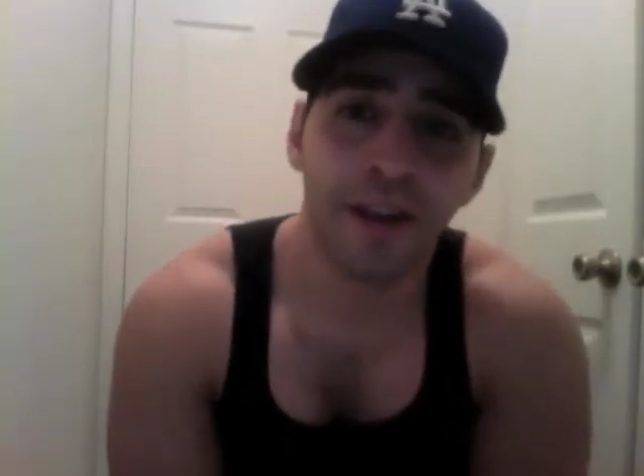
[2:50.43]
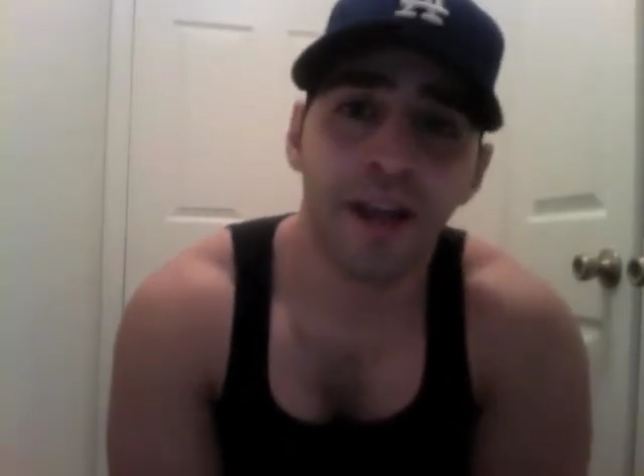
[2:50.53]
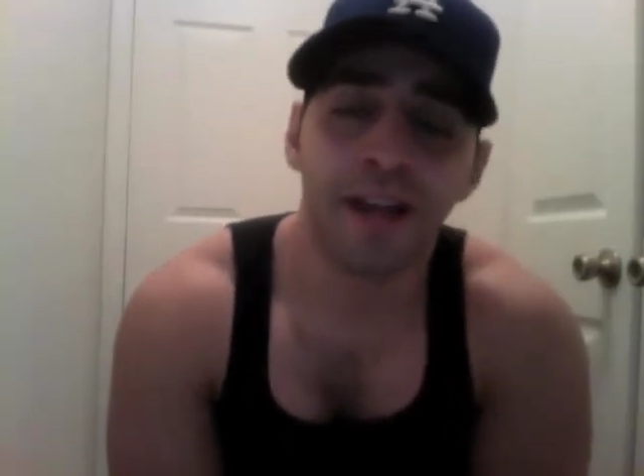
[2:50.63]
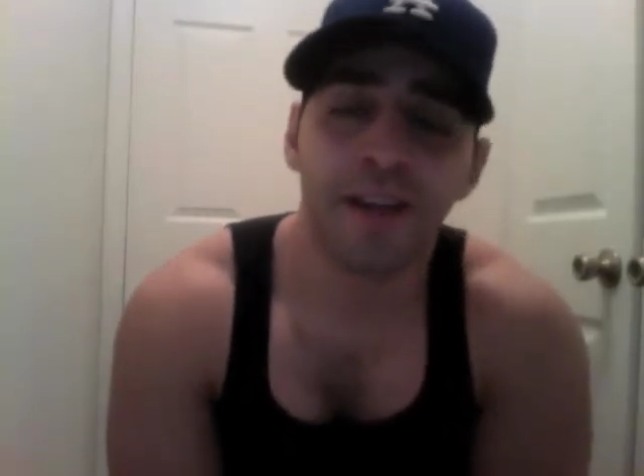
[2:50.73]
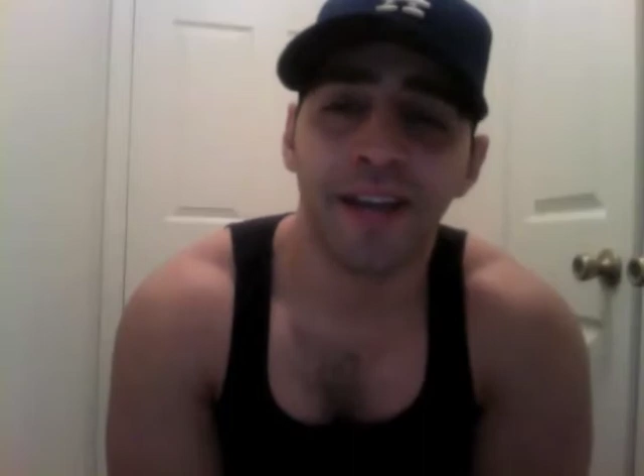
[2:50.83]

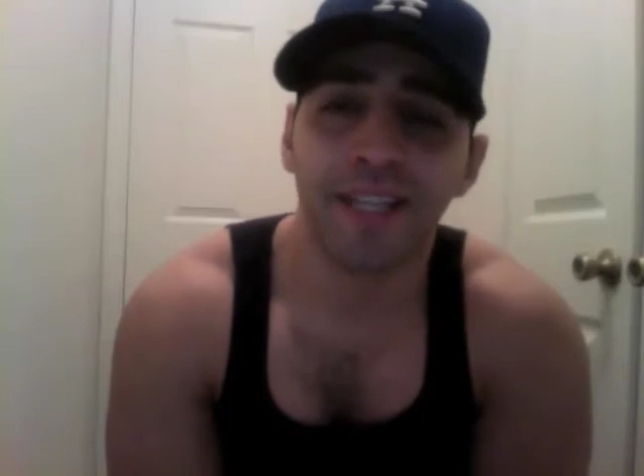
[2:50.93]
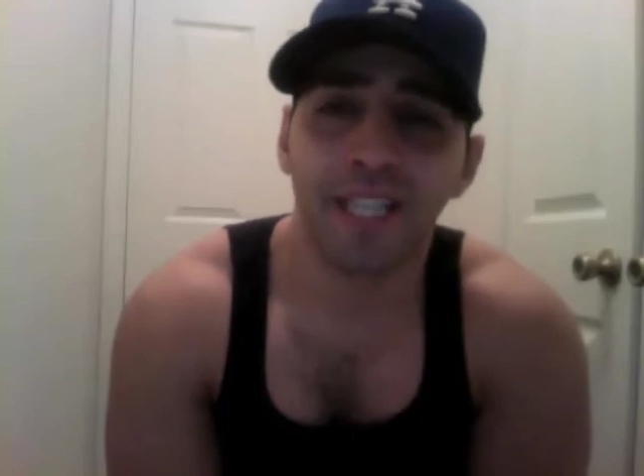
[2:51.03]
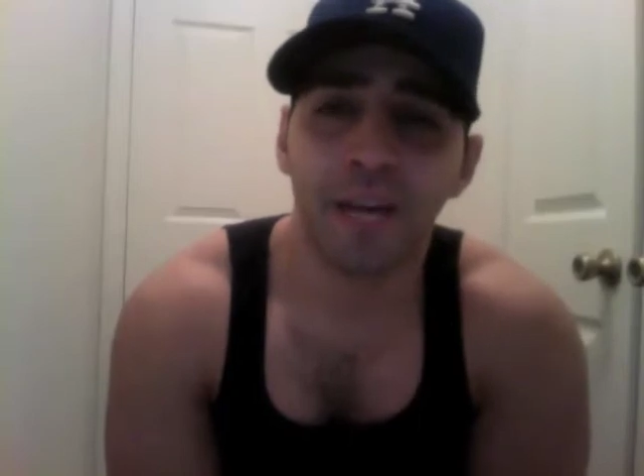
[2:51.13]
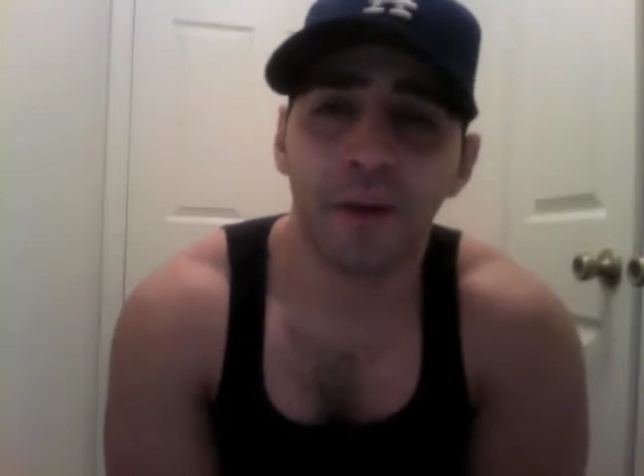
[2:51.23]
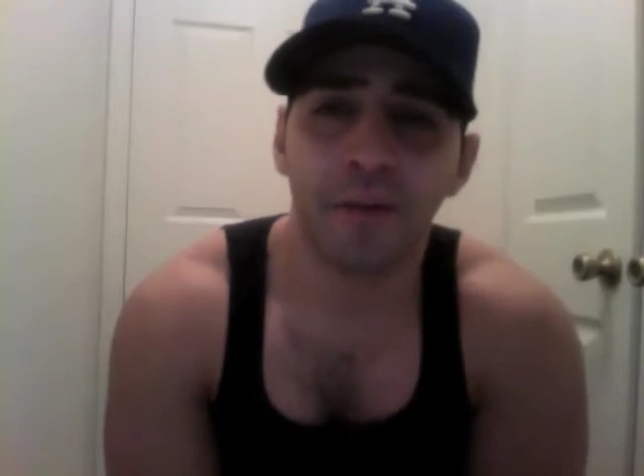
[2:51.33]
Next up,
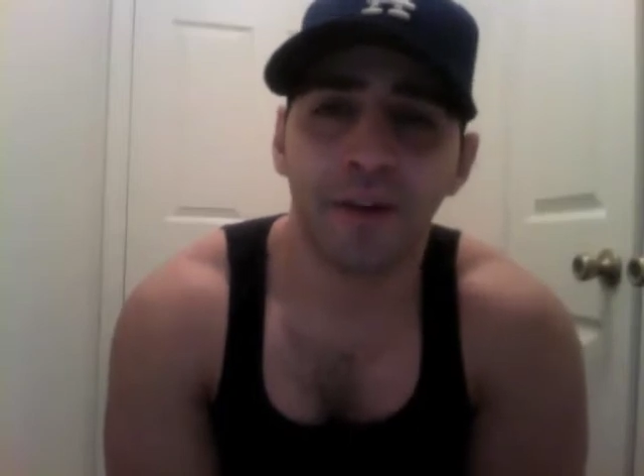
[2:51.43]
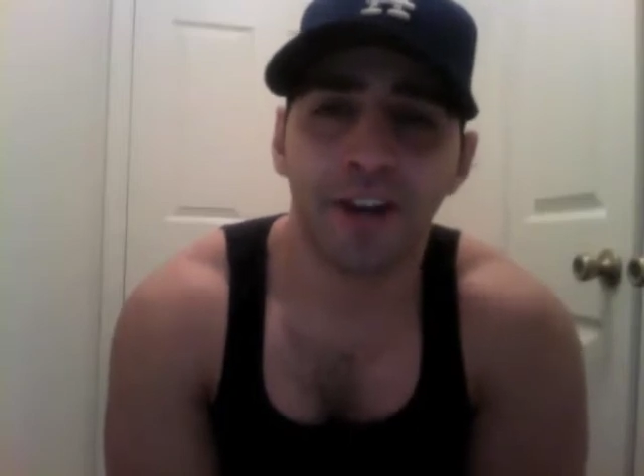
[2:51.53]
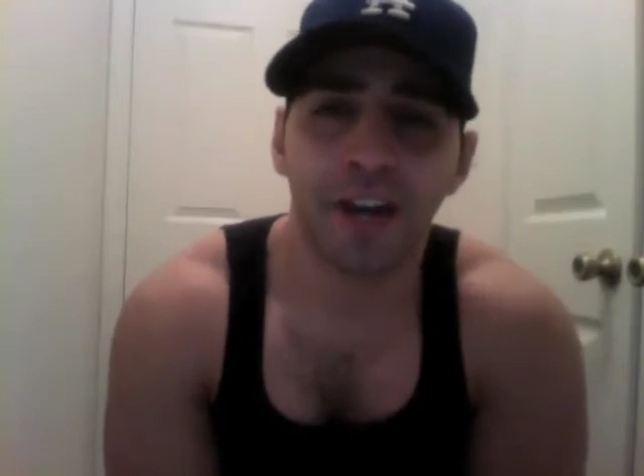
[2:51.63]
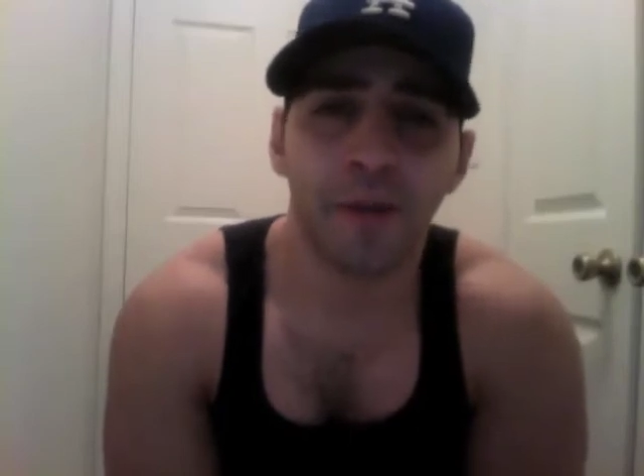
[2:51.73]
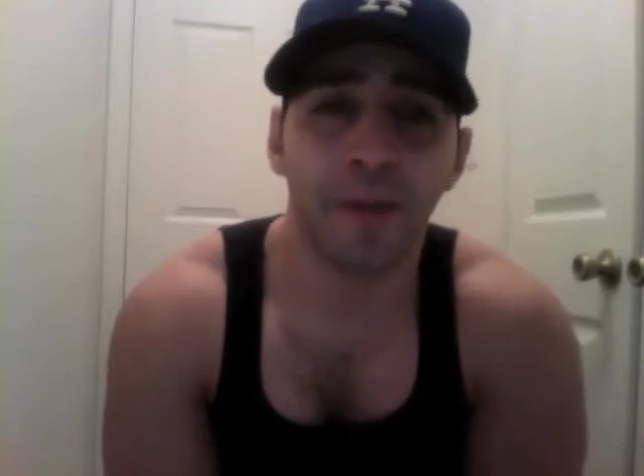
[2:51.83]
I want to talk
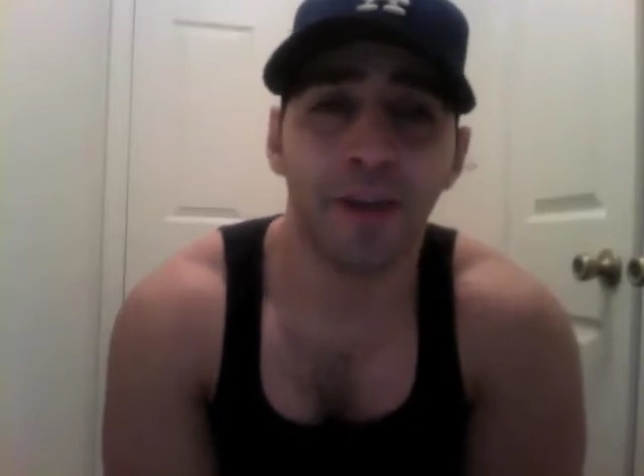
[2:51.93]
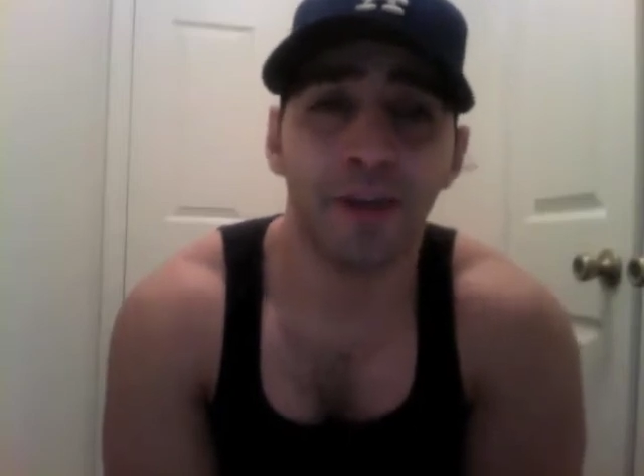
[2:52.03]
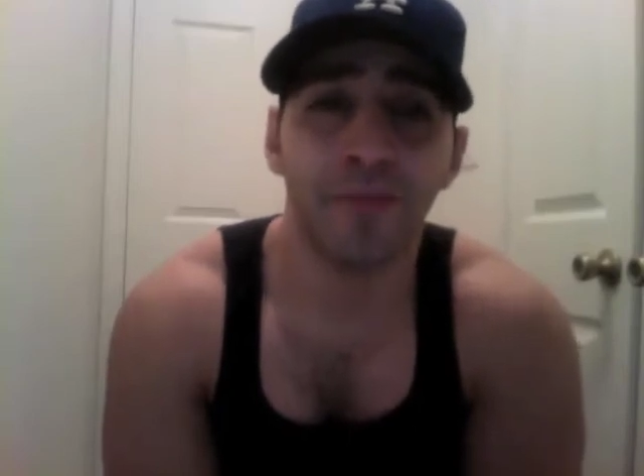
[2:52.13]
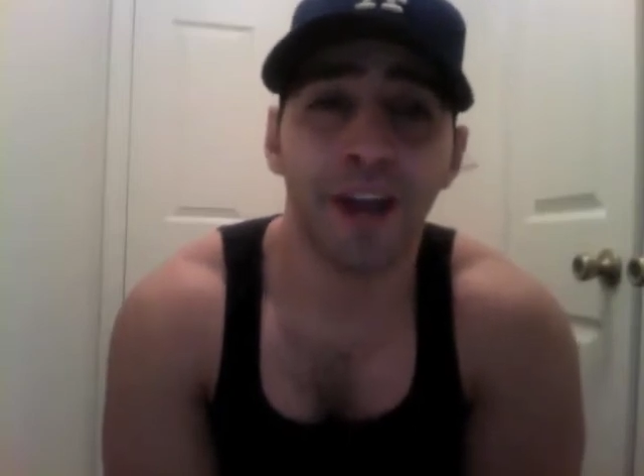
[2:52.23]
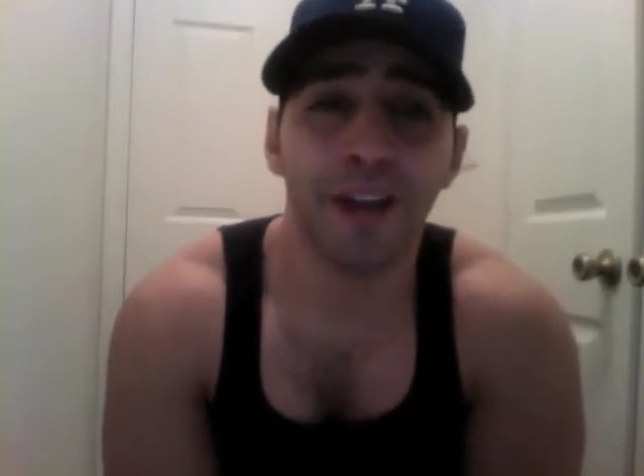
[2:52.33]
about my new
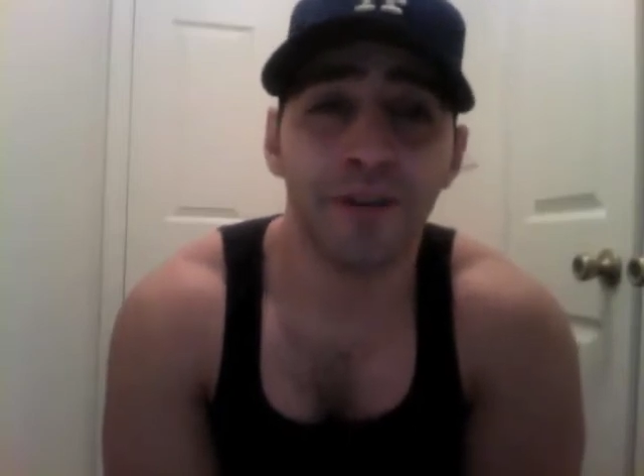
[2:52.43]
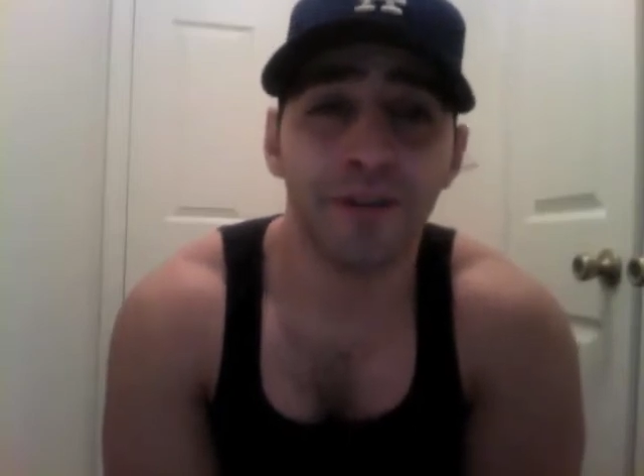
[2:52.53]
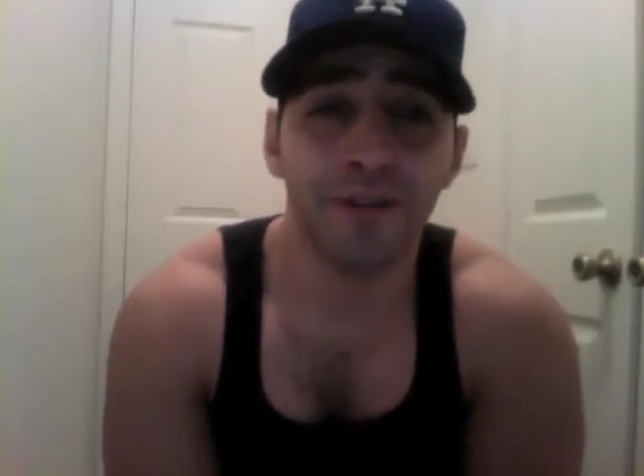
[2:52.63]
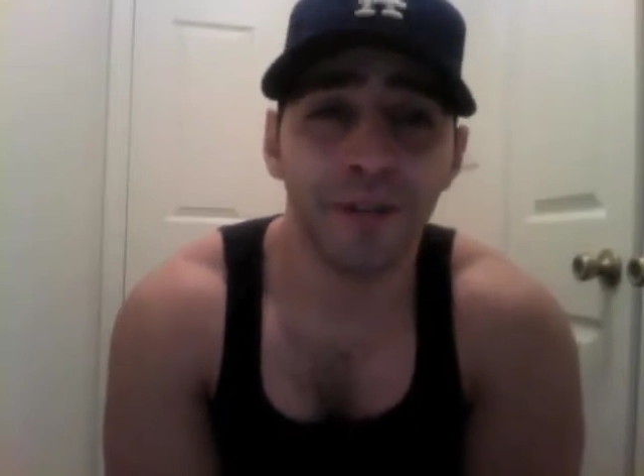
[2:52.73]
macros.